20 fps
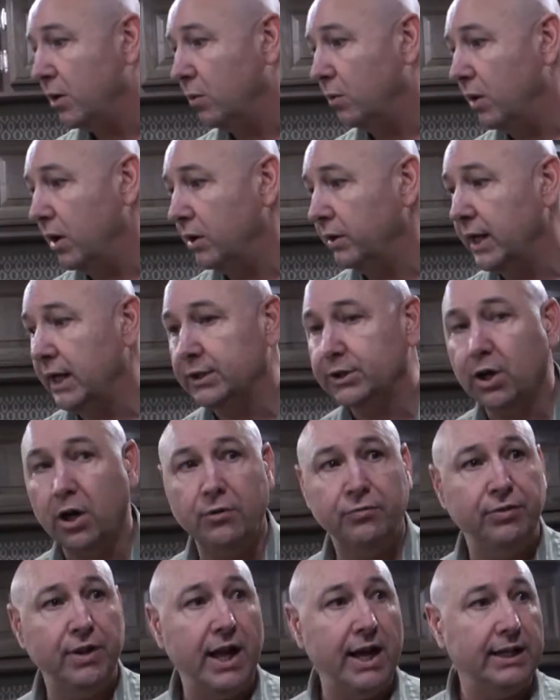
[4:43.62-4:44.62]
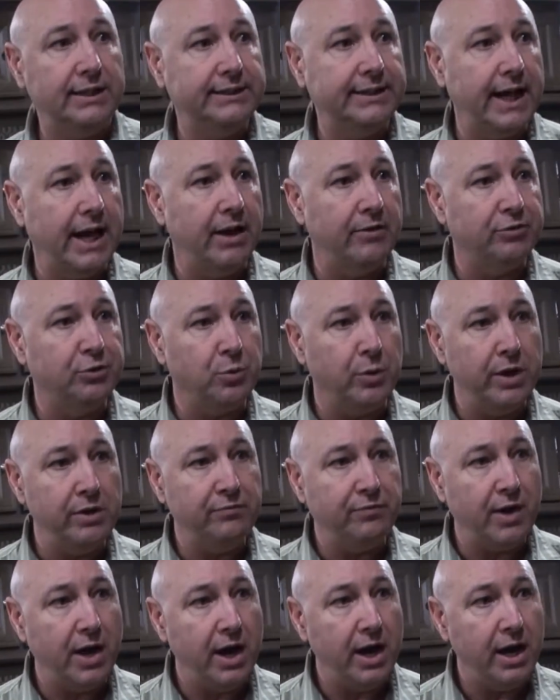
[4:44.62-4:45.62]
Well, that's our Flagstaff
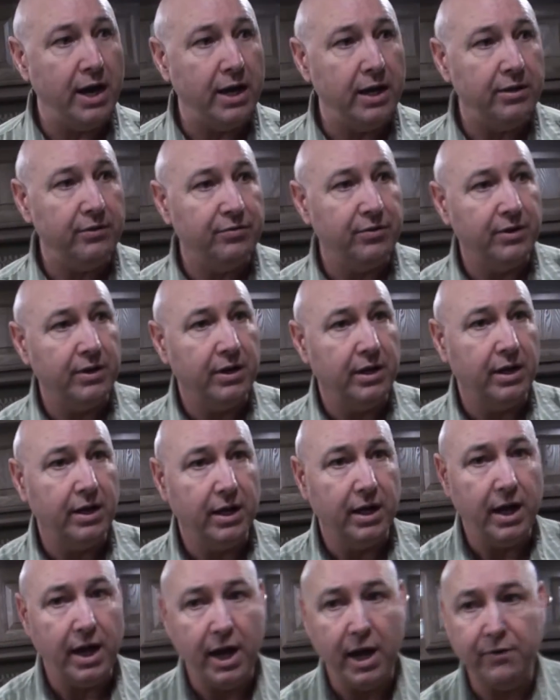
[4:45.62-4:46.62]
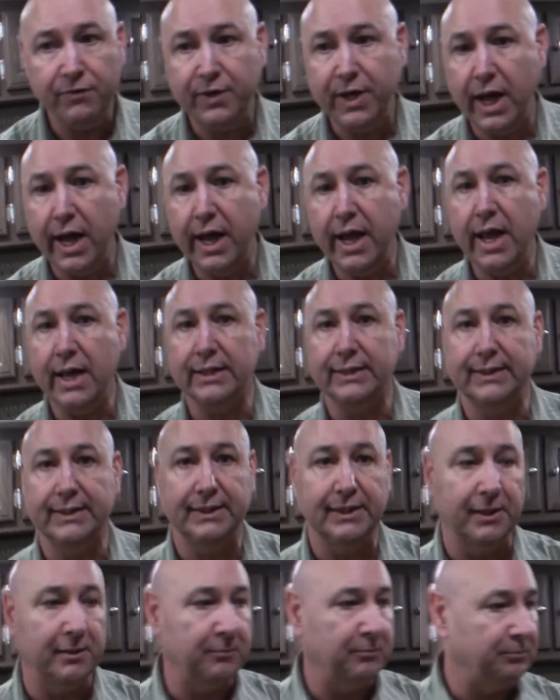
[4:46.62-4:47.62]
25
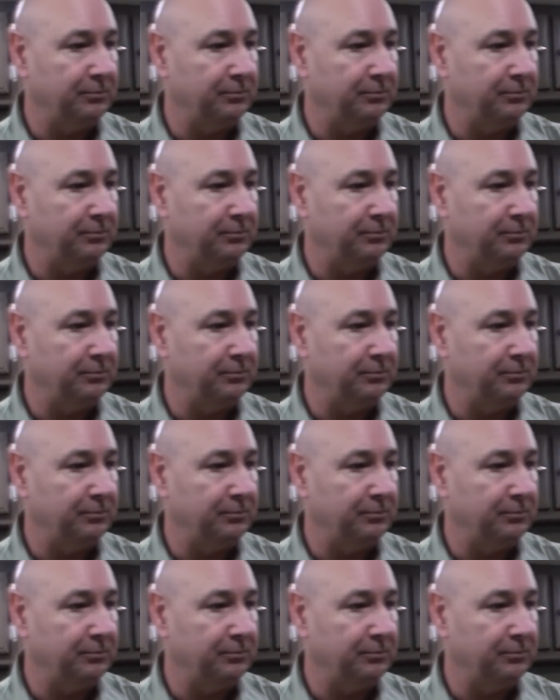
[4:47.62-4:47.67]
FKS.